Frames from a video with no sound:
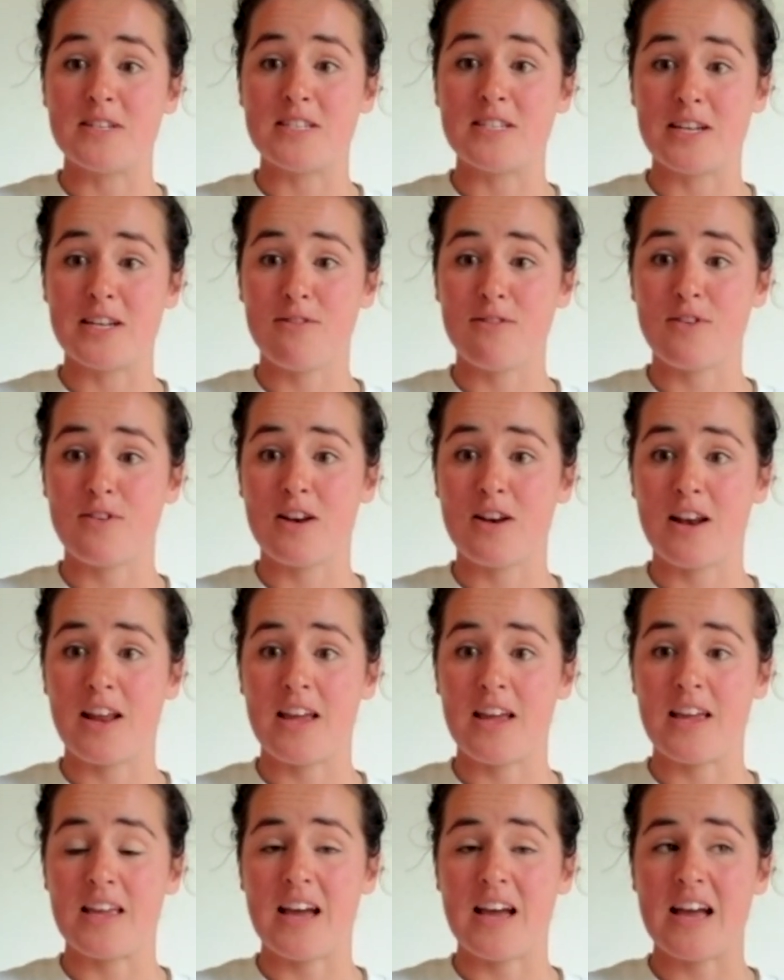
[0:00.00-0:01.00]

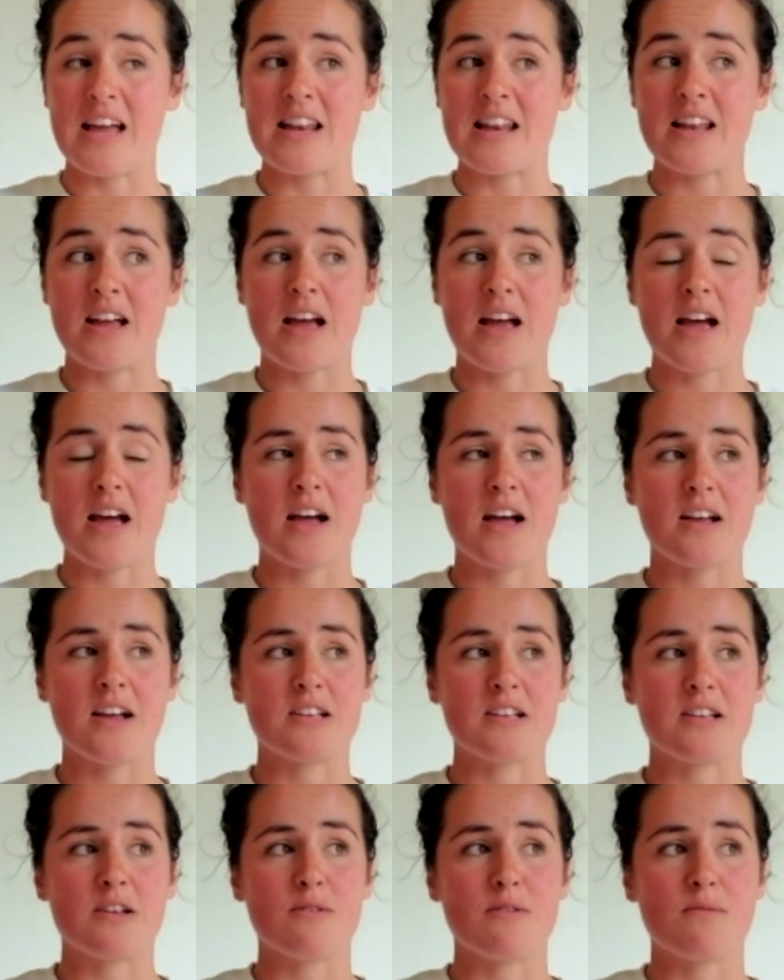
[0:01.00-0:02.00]
differently, and
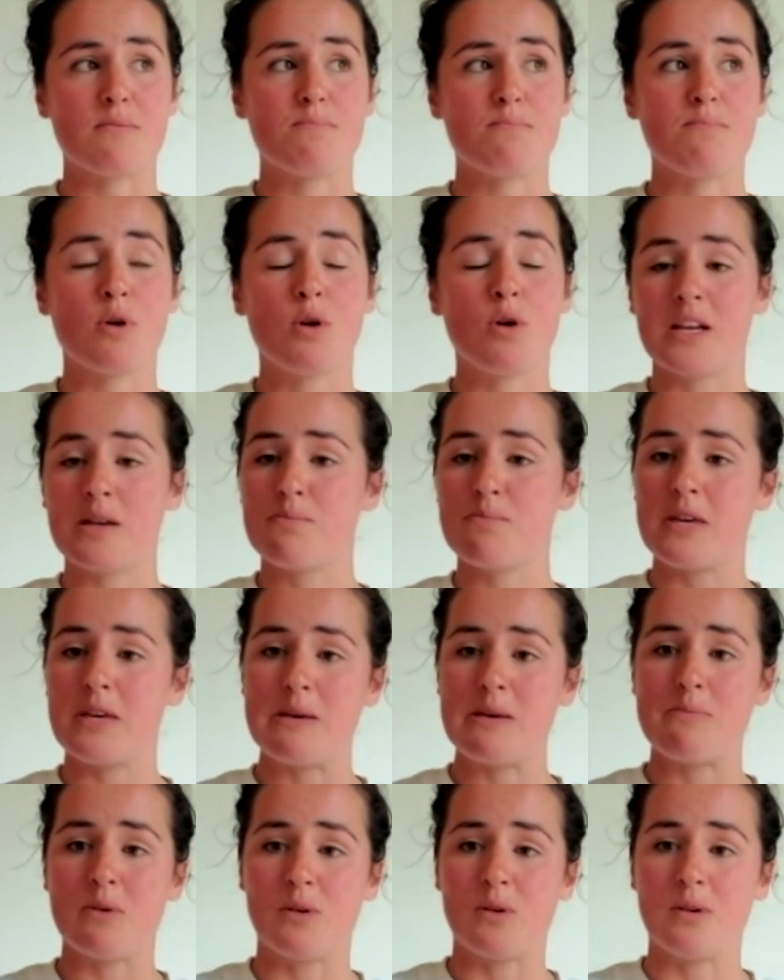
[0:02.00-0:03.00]
pulling
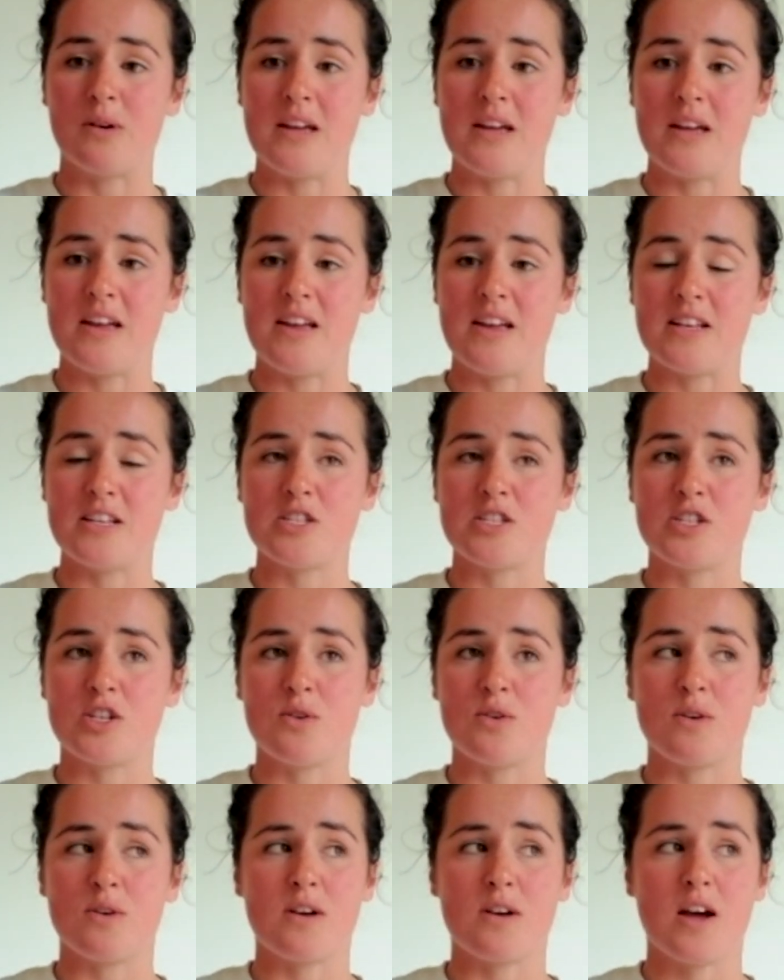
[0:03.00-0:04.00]
people
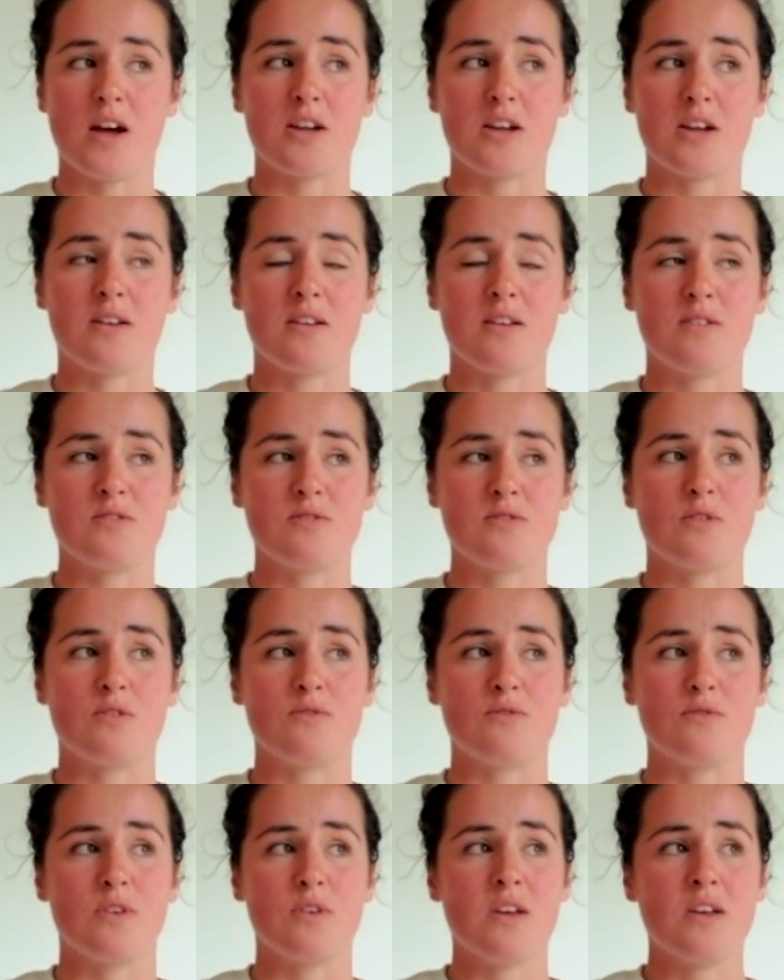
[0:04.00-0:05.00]
into a sort
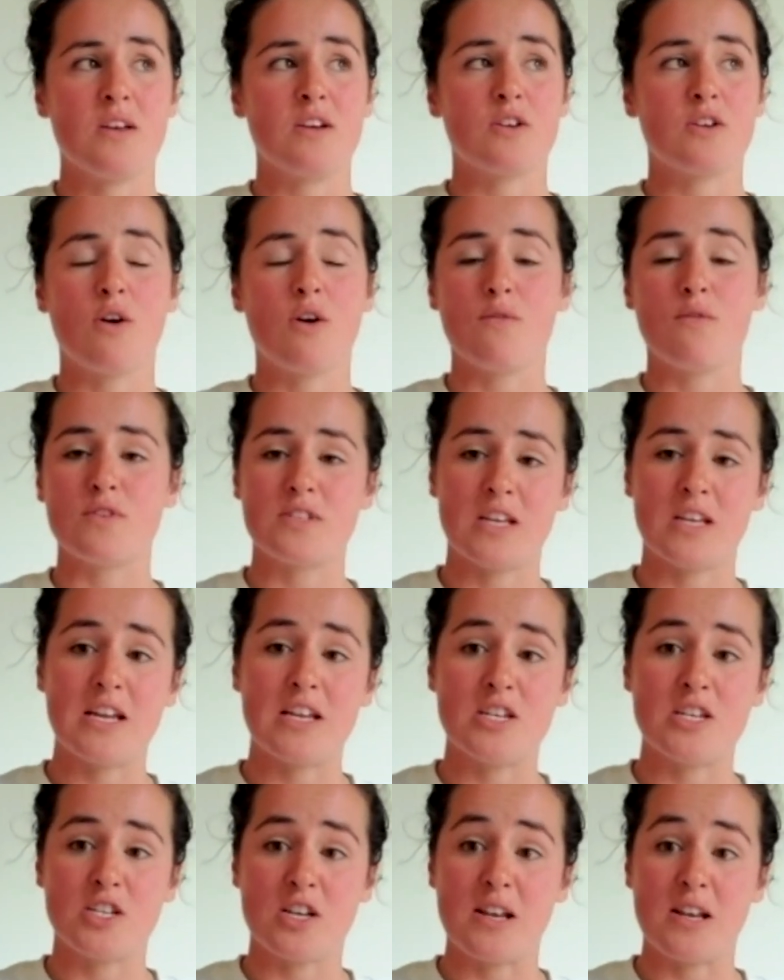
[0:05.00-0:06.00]
of
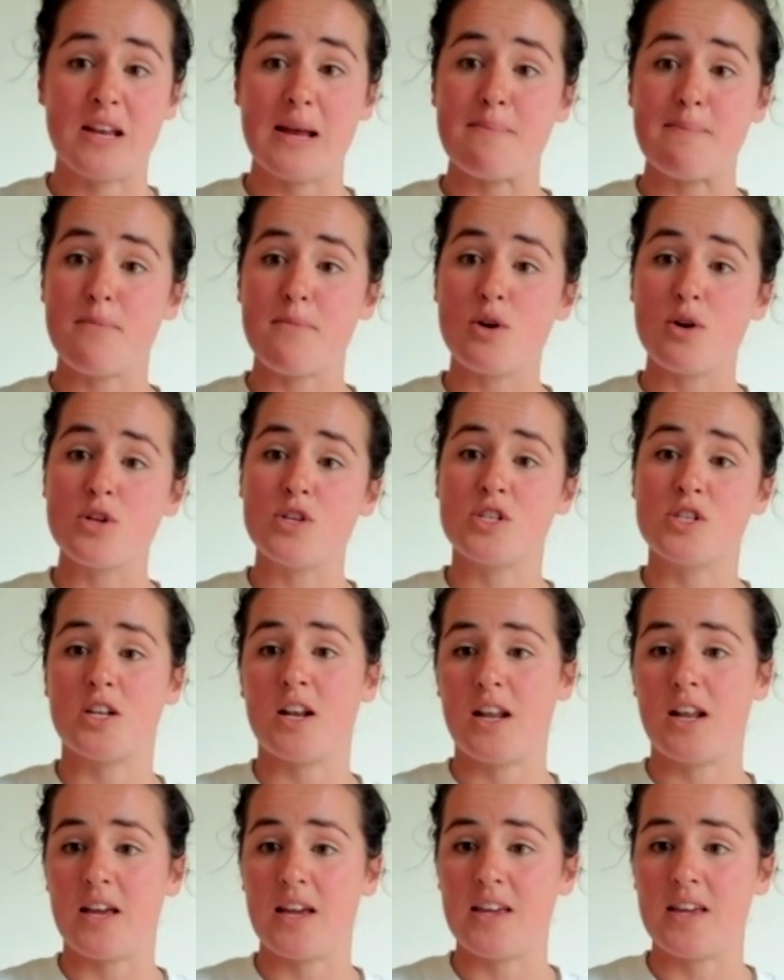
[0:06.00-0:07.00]
conversation
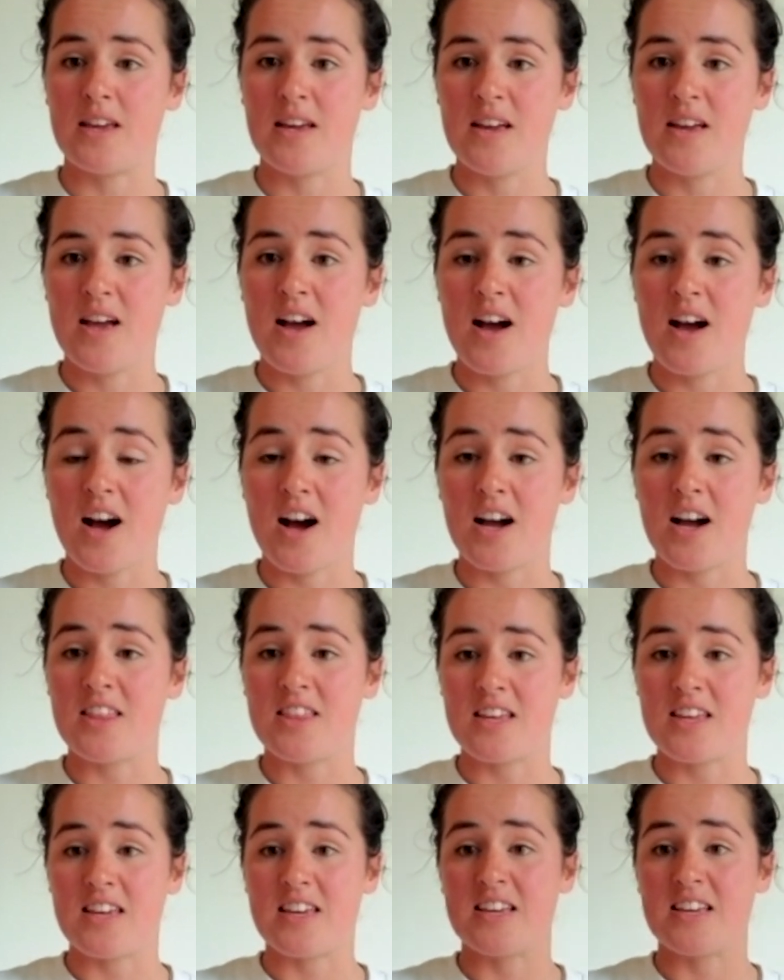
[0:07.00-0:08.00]
emotionally, I
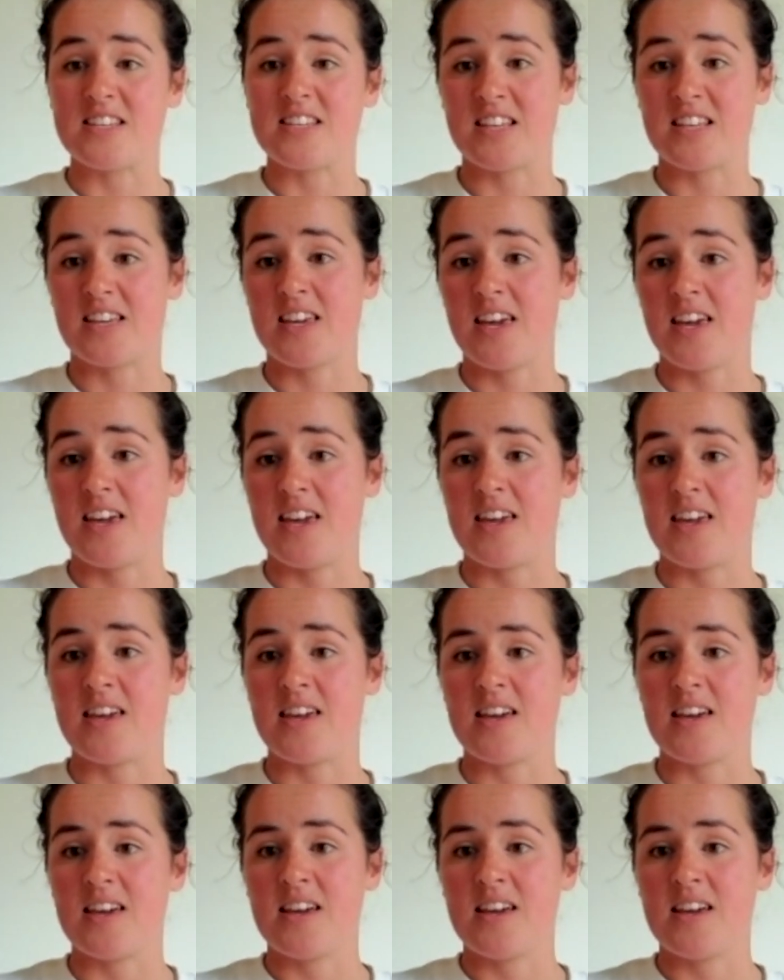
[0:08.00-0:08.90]
think is the key.